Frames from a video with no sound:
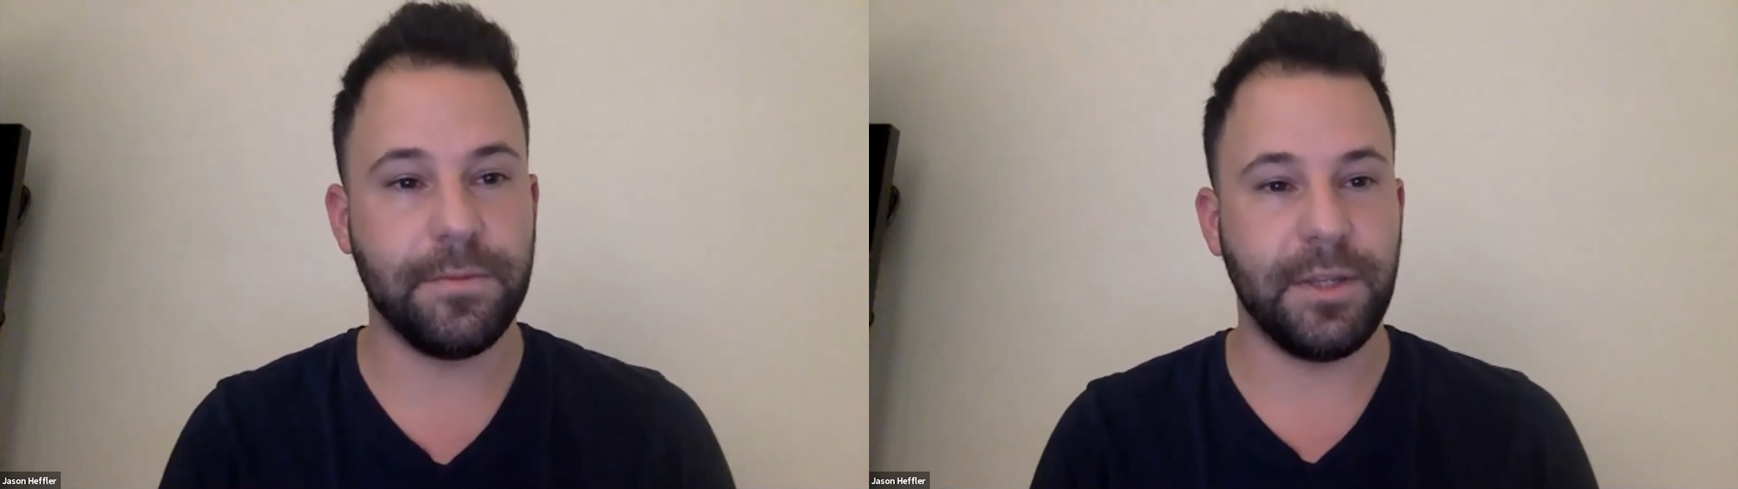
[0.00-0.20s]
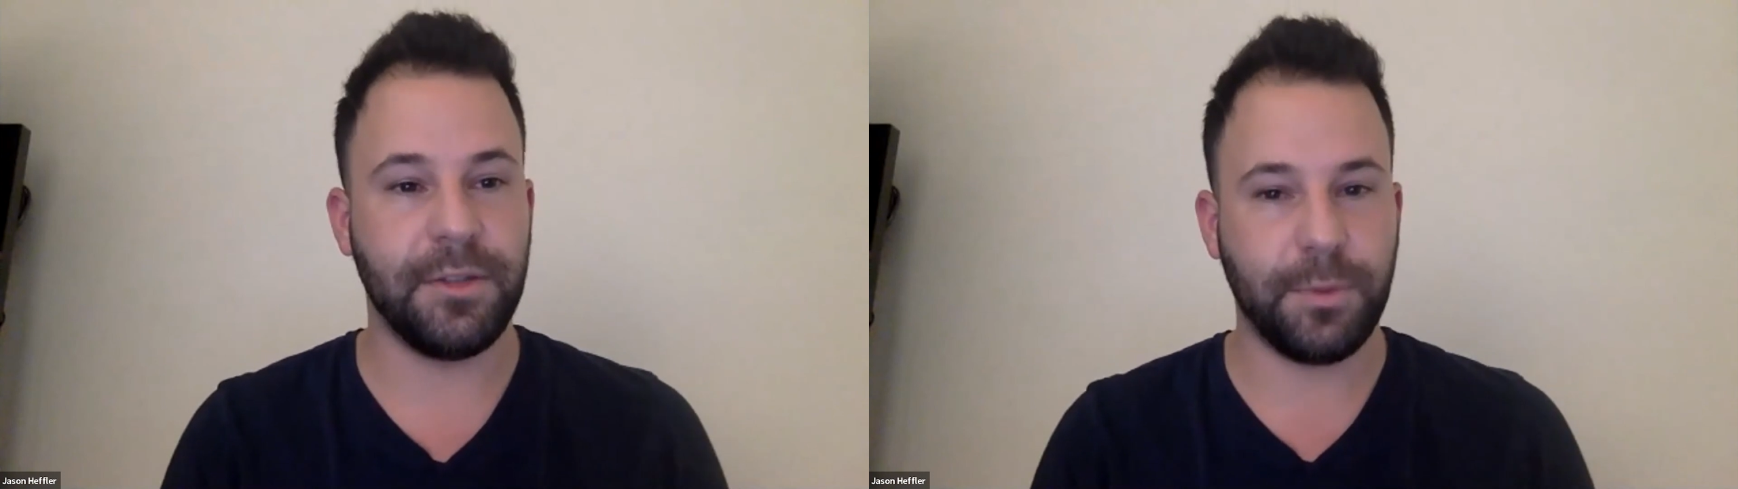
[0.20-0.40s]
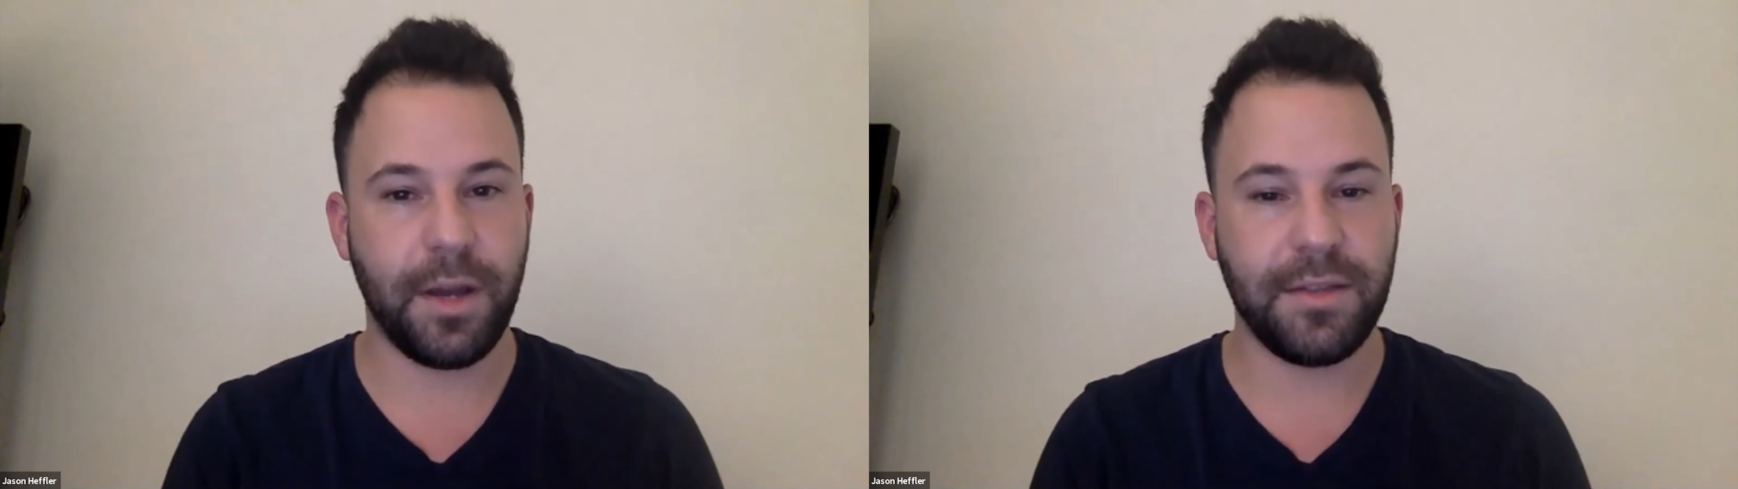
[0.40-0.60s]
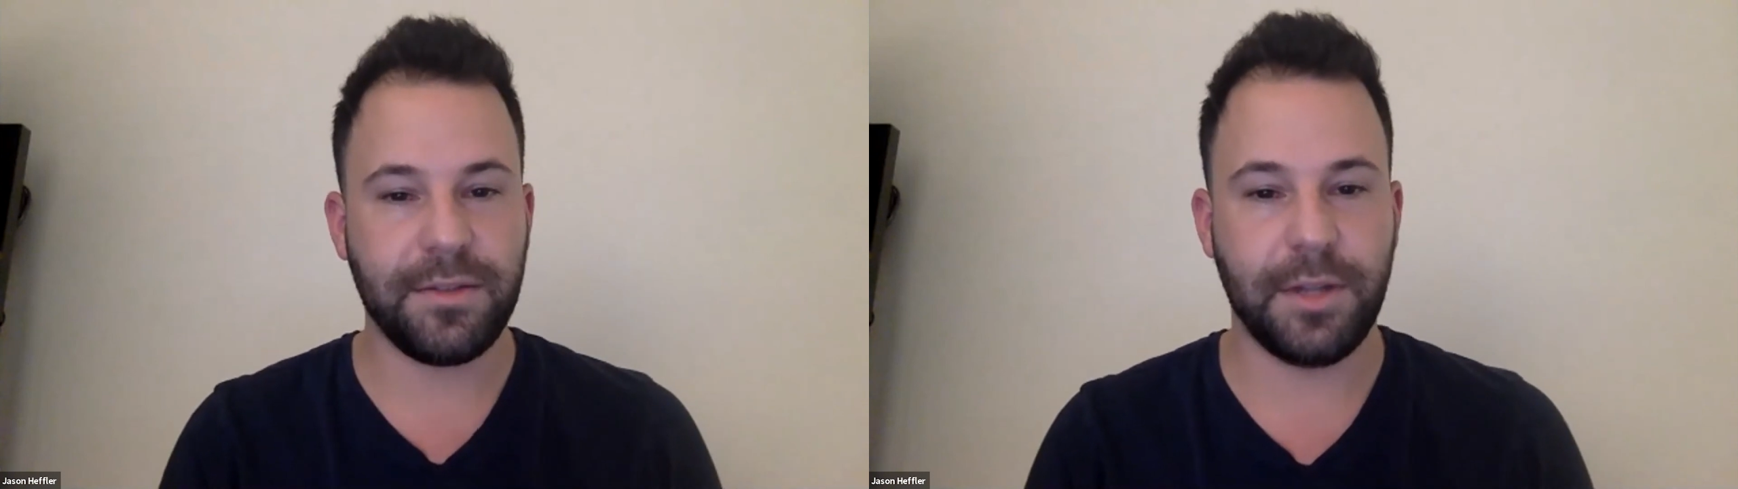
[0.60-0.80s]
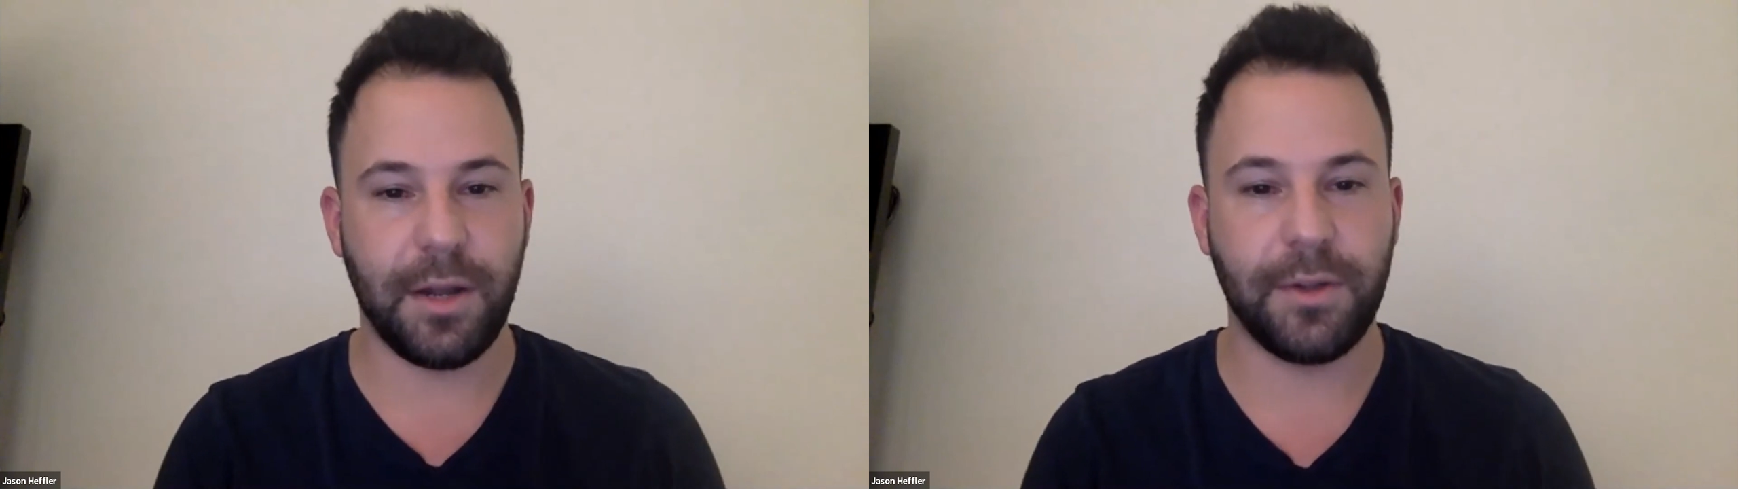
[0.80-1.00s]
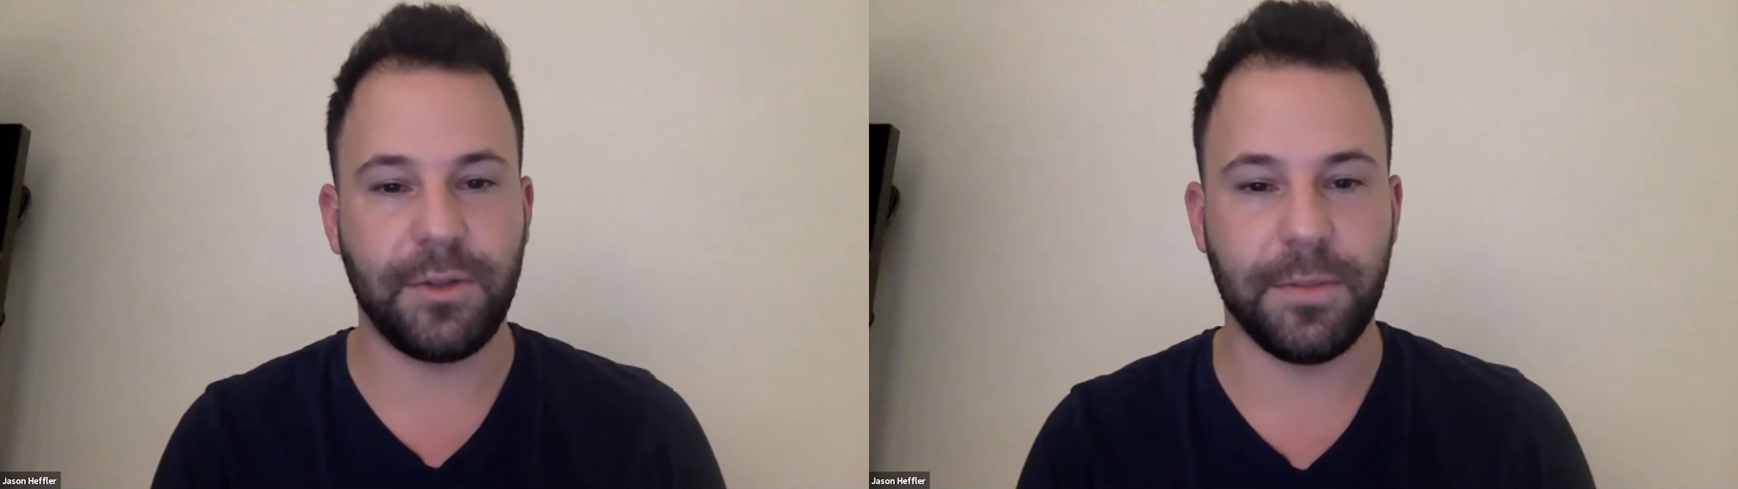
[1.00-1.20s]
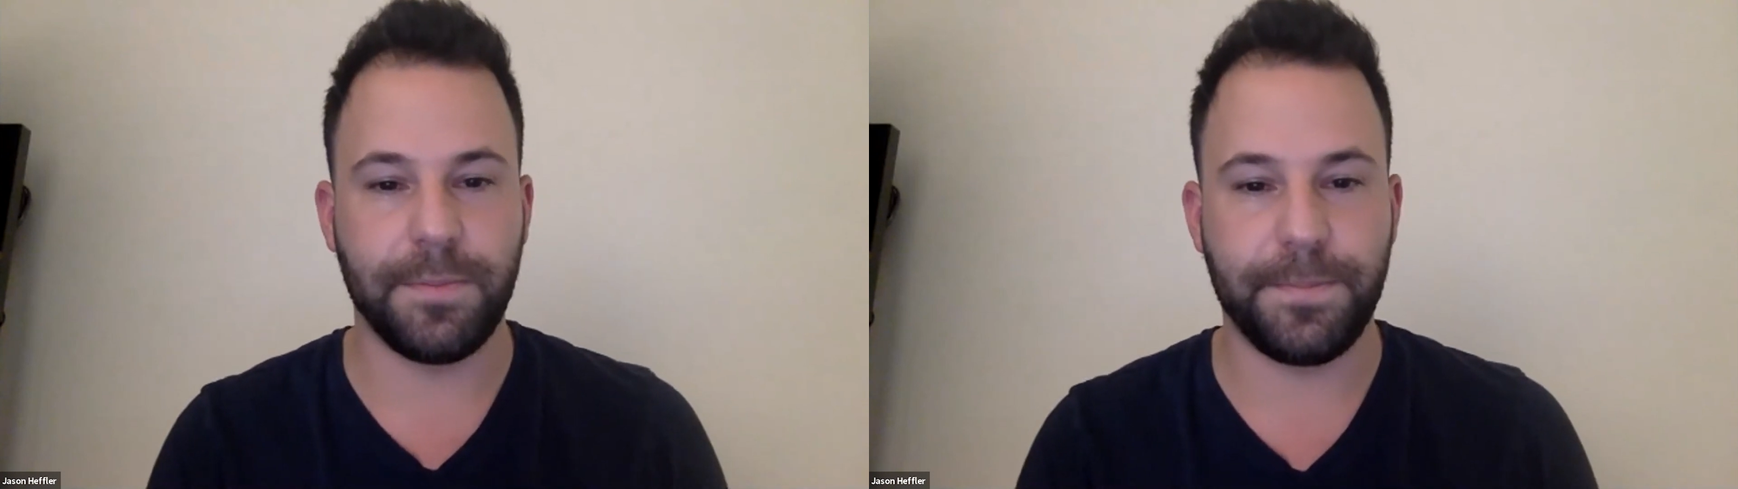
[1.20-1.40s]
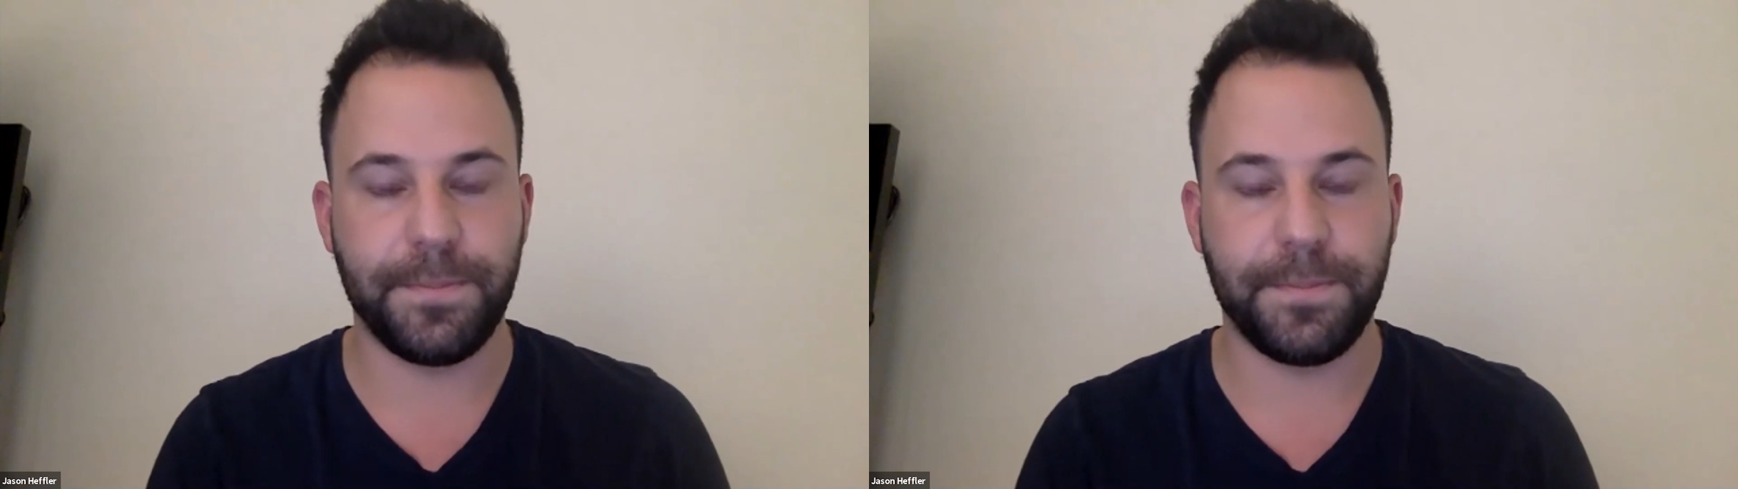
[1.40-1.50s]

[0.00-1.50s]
this was, to